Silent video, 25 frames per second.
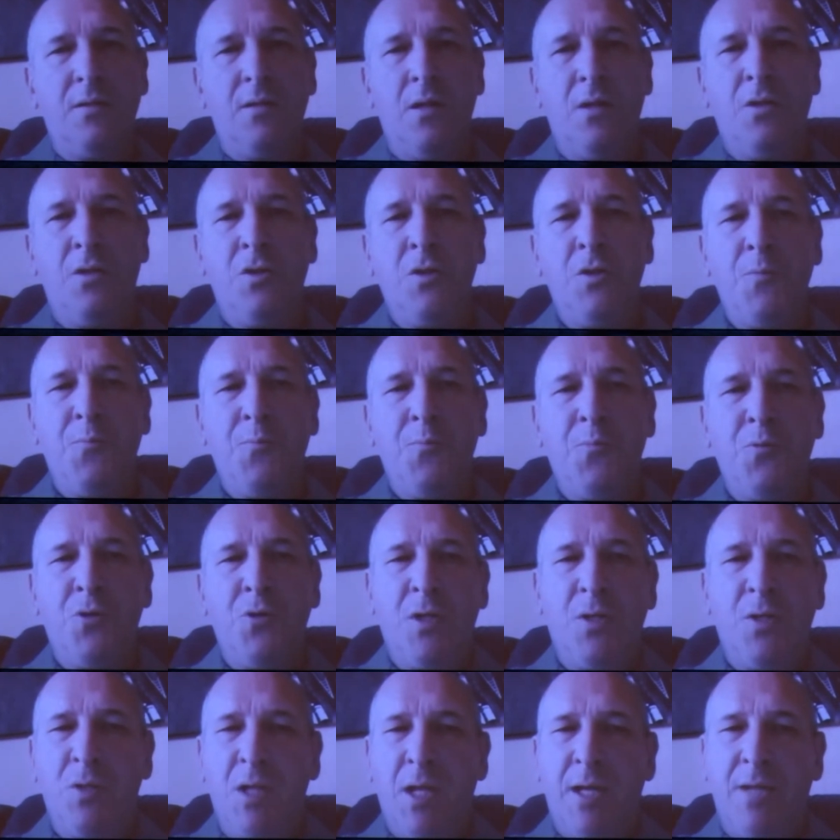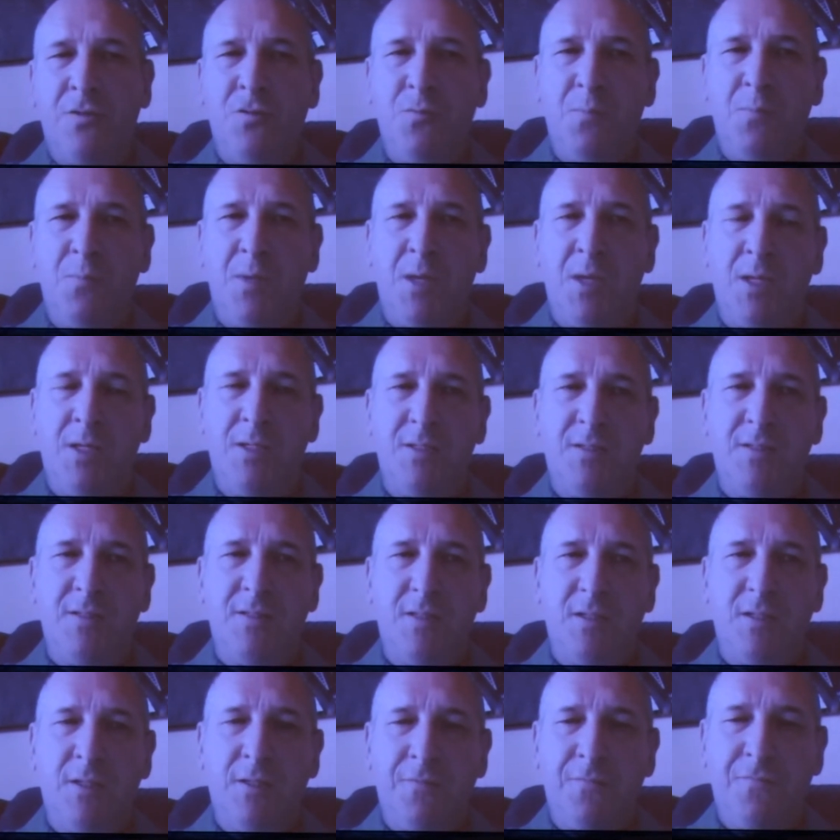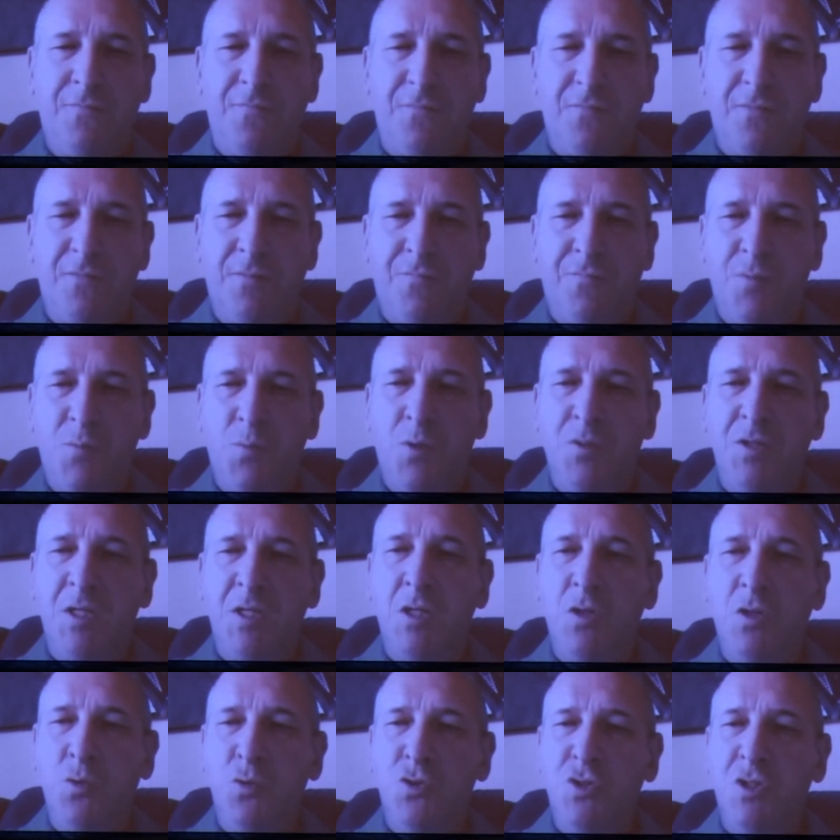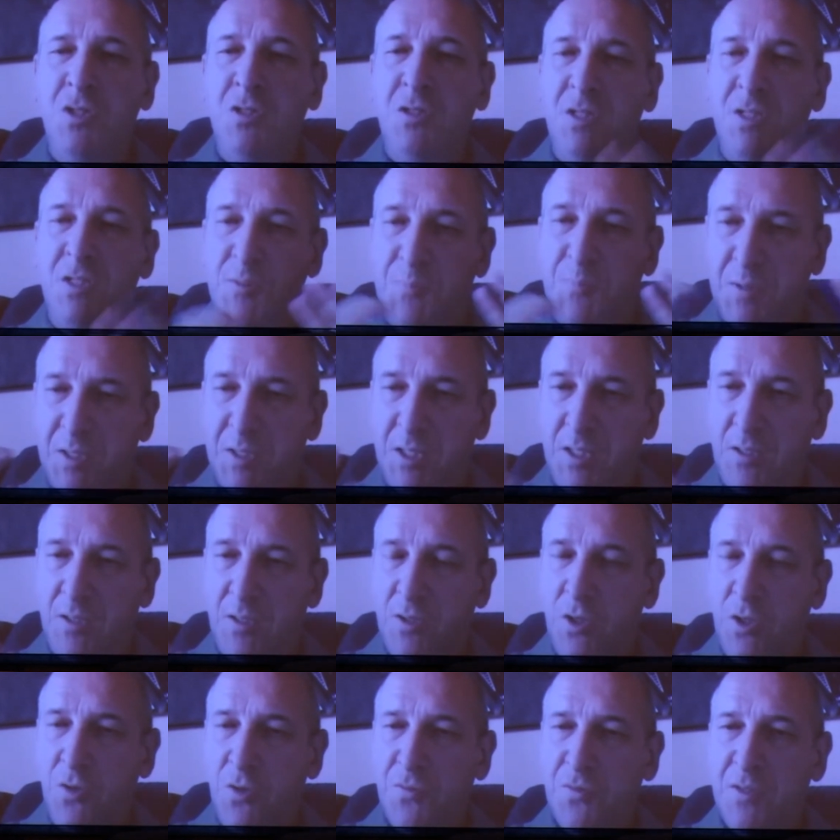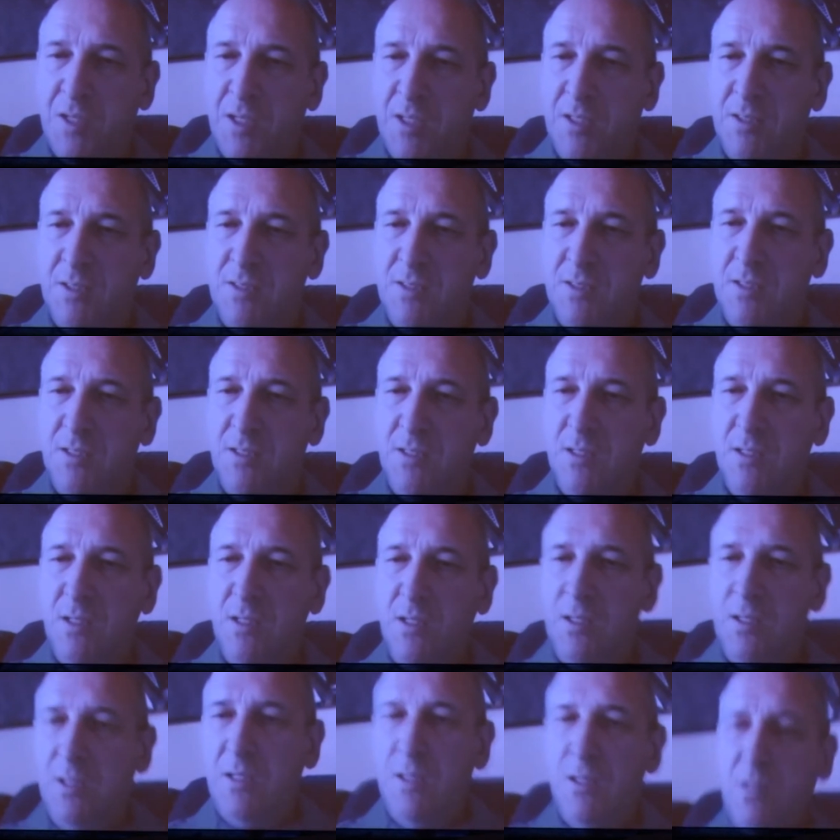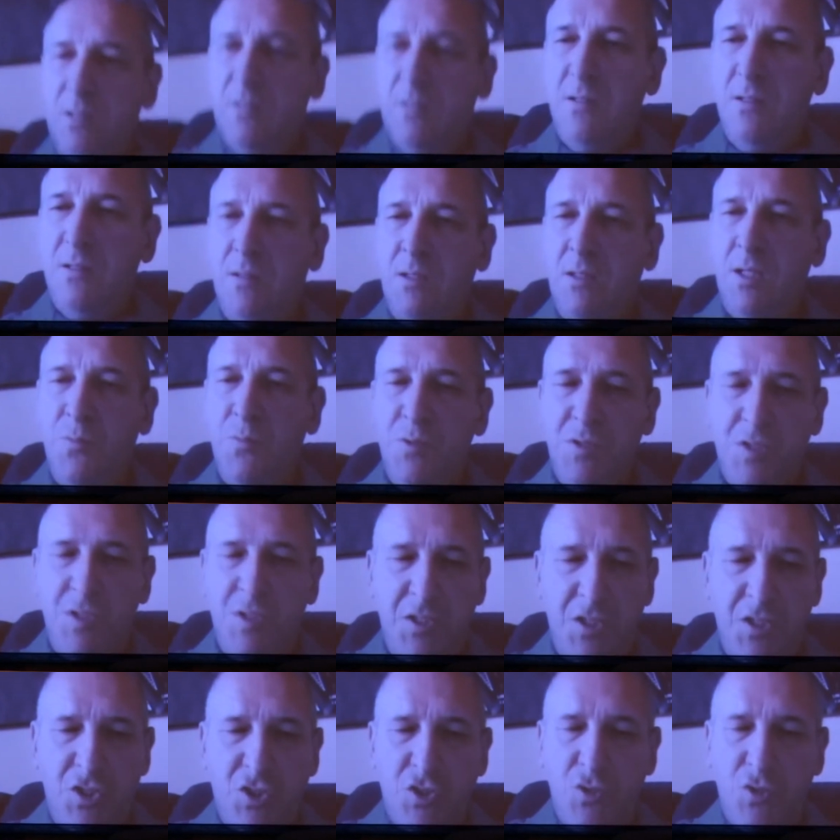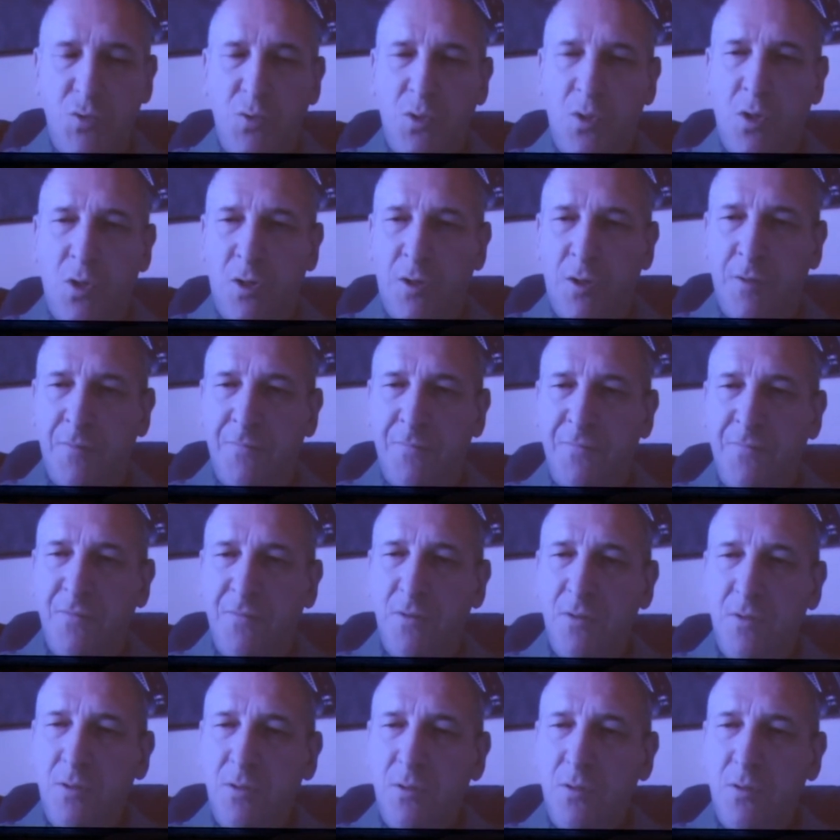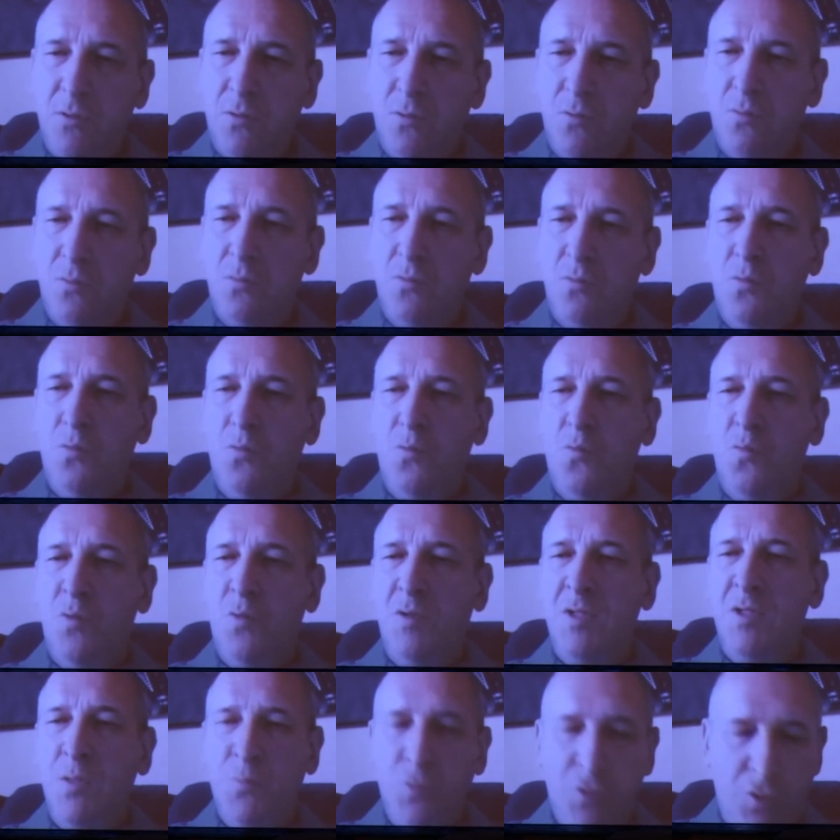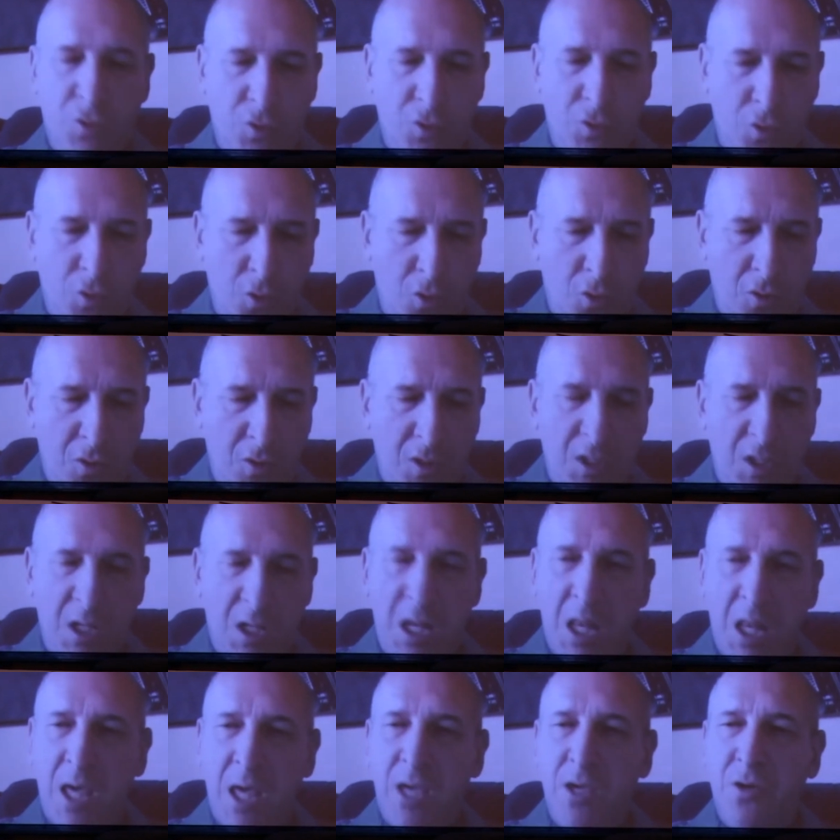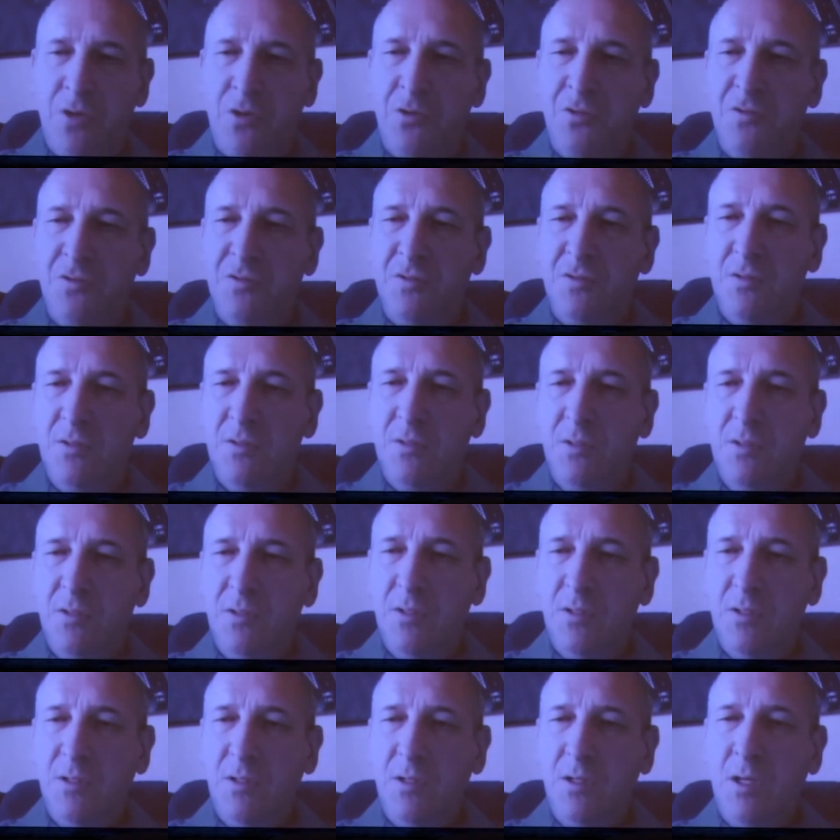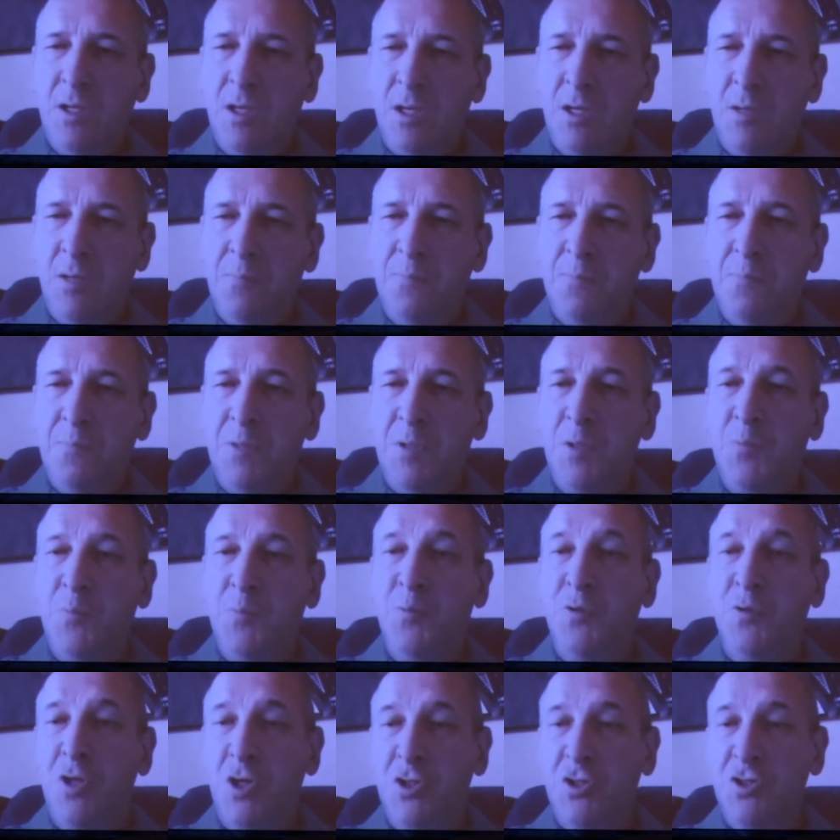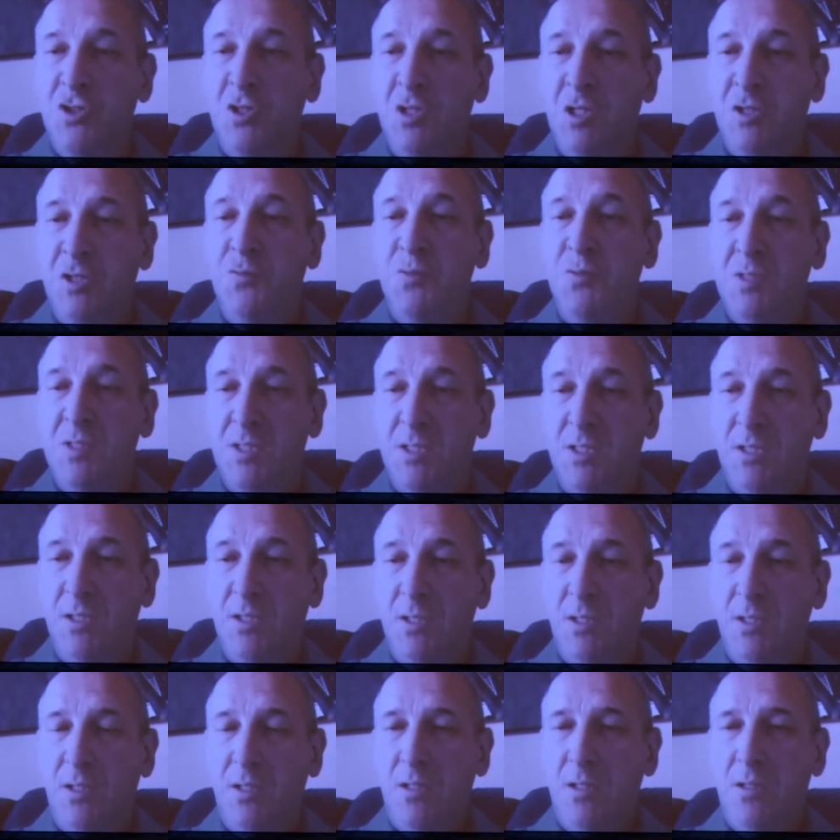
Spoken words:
Another point I would like to make is, if we want inclusion in this particular context, there is an issue of what I would call layered peer production literacy.